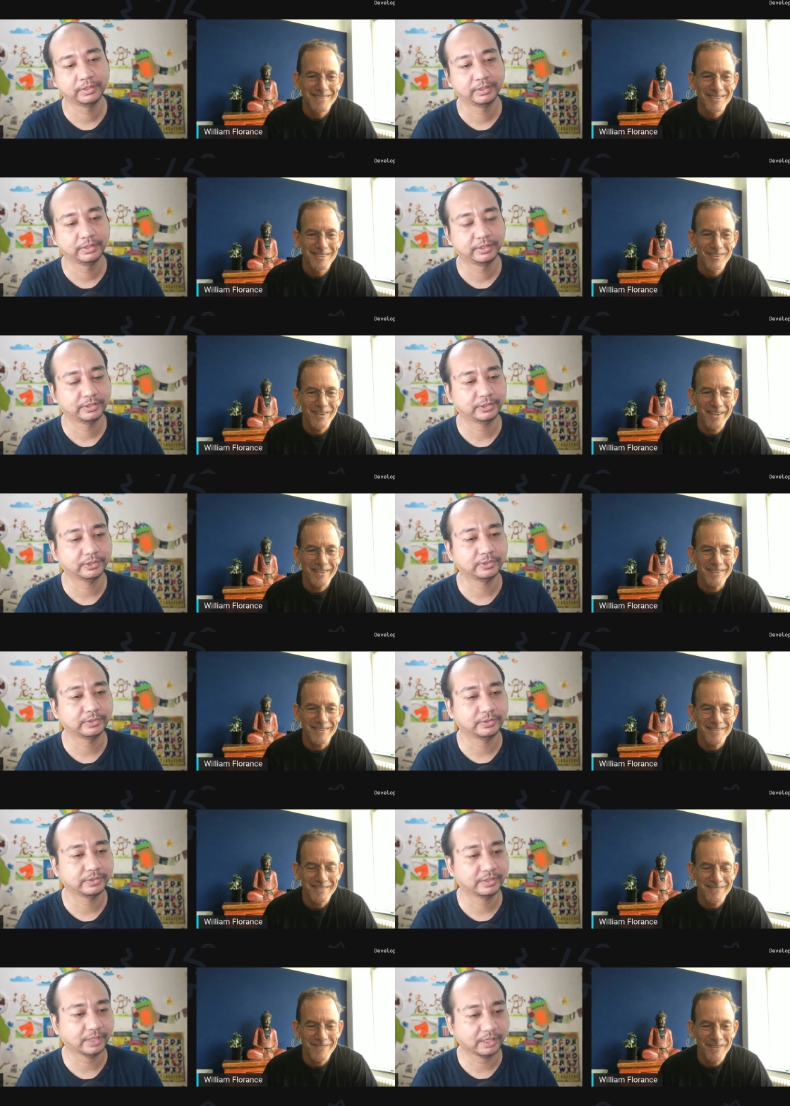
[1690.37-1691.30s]
Speaker 1: Great.
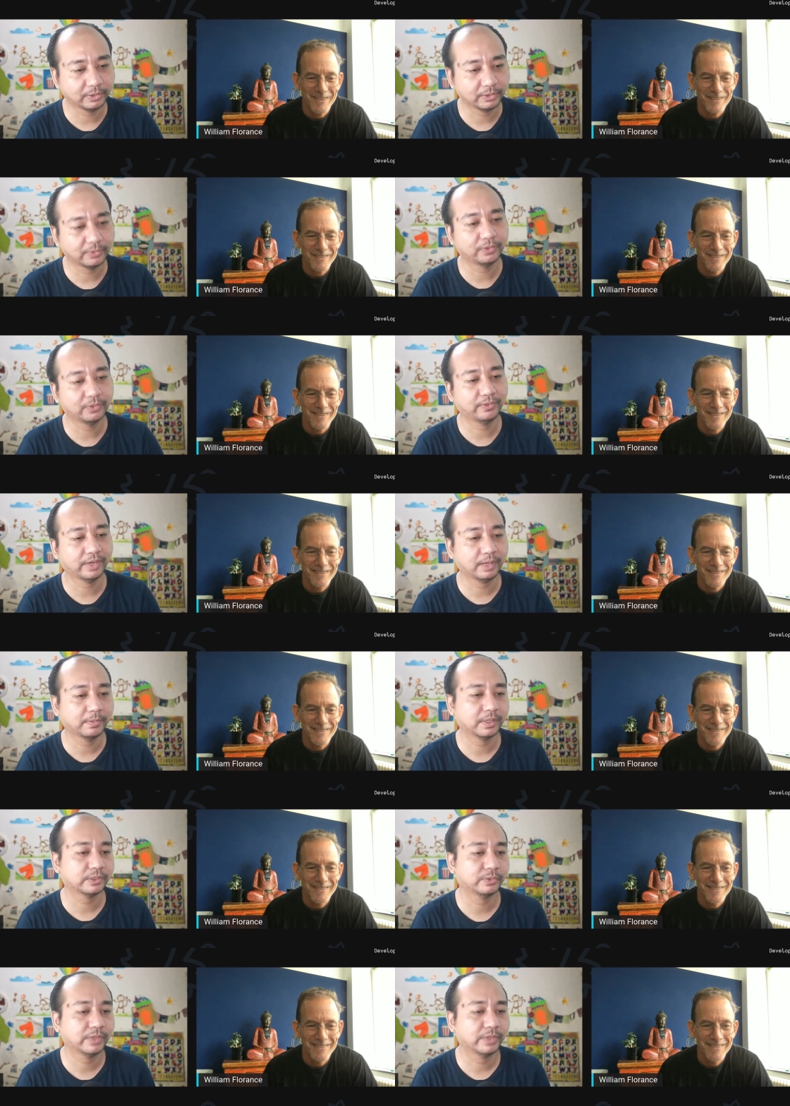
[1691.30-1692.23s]
So
Speaker 2: thank you very
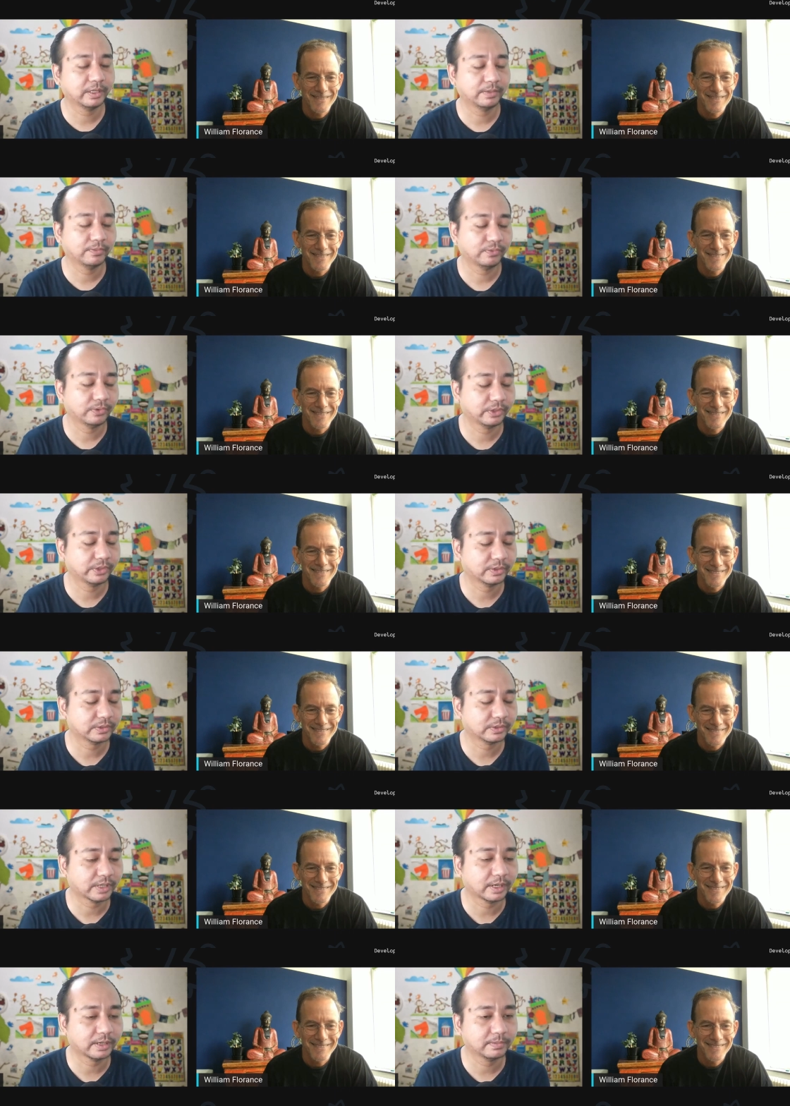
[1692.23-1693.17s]
much, William, for
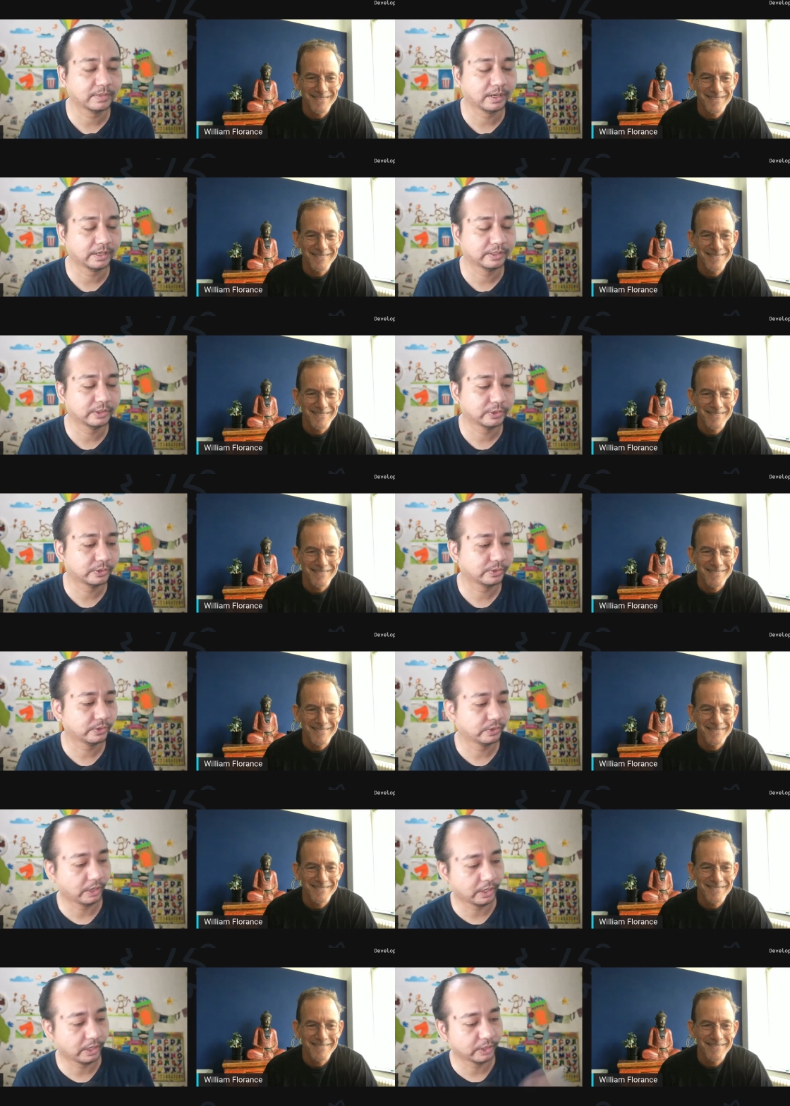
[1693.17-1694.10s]
your time. I
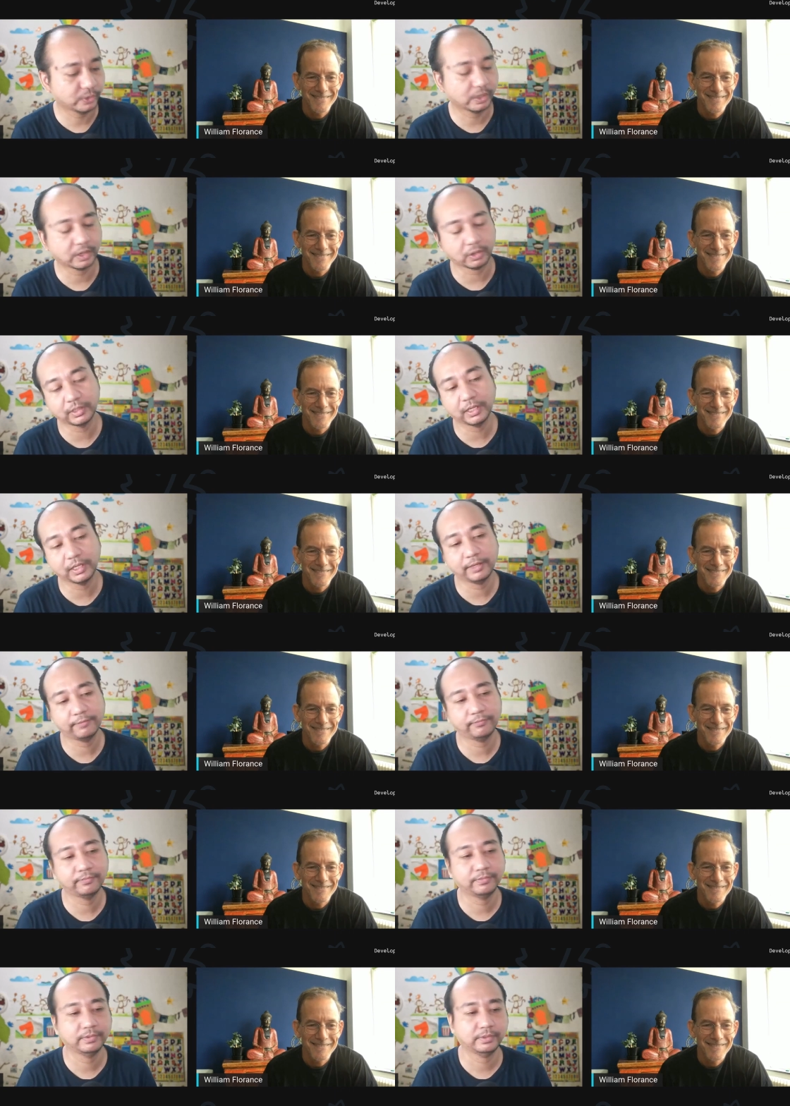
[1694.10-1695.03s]
know you are on
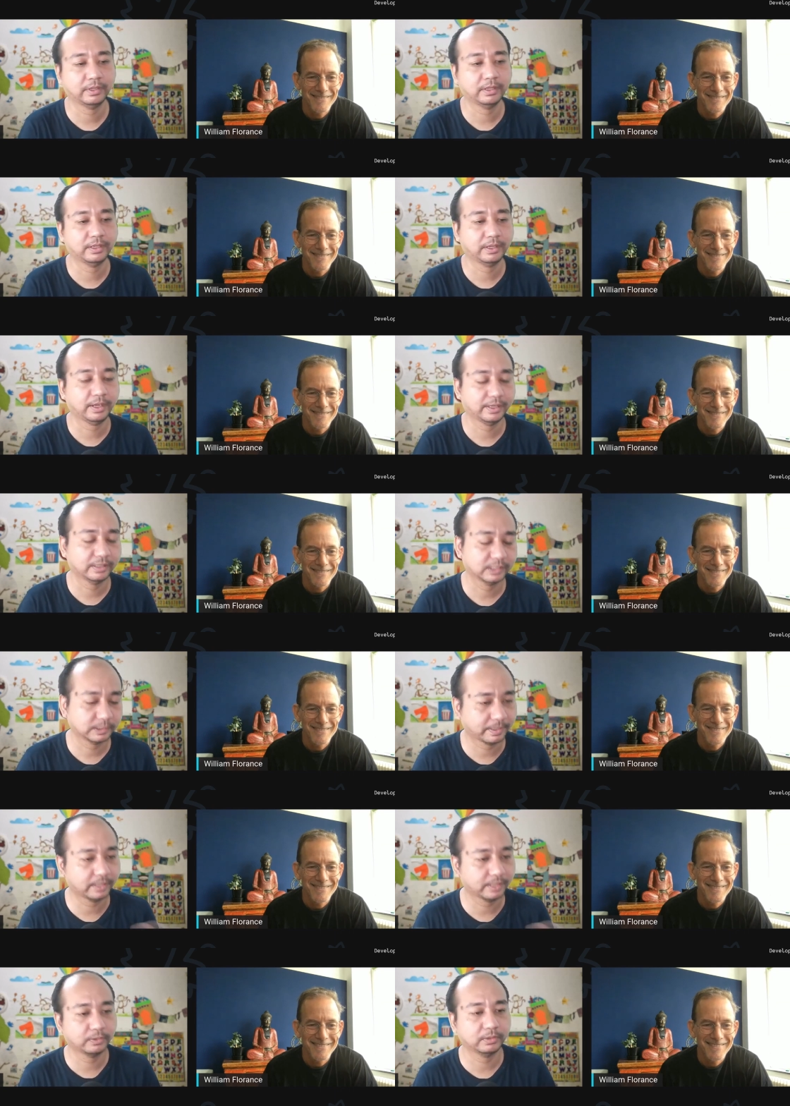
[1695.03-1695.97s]
leave and
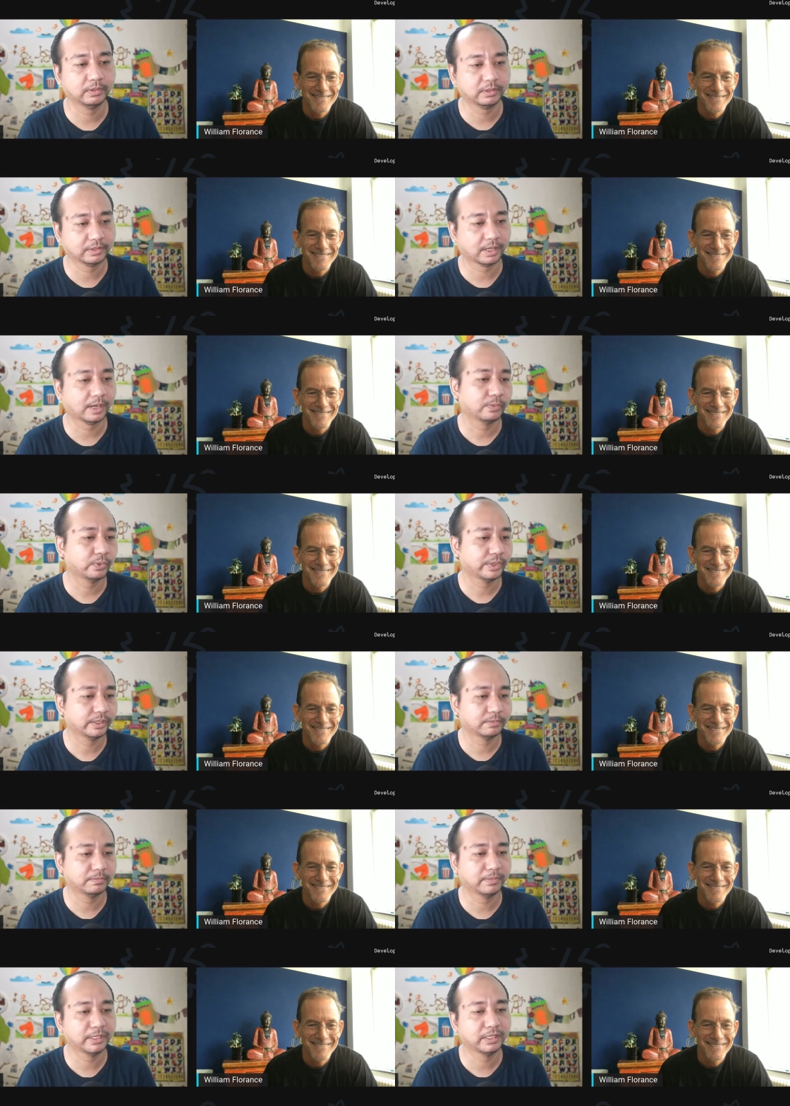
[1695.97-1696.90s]
spend time
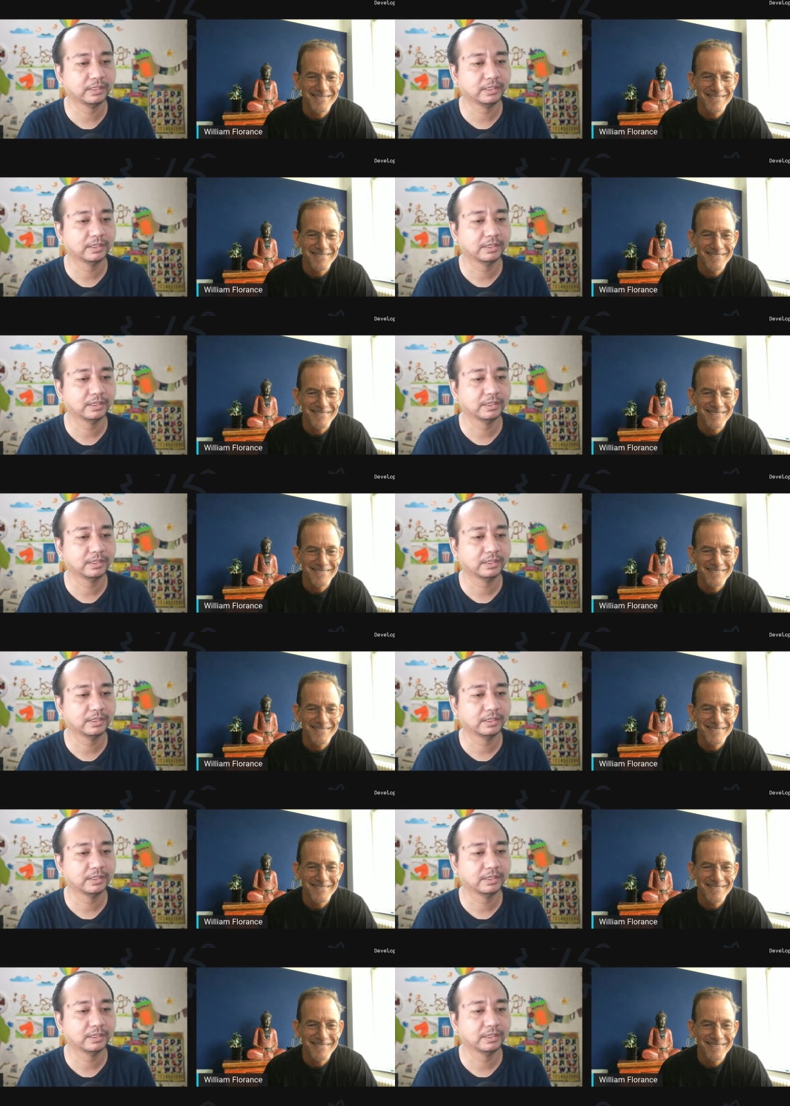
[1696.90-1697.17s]
with me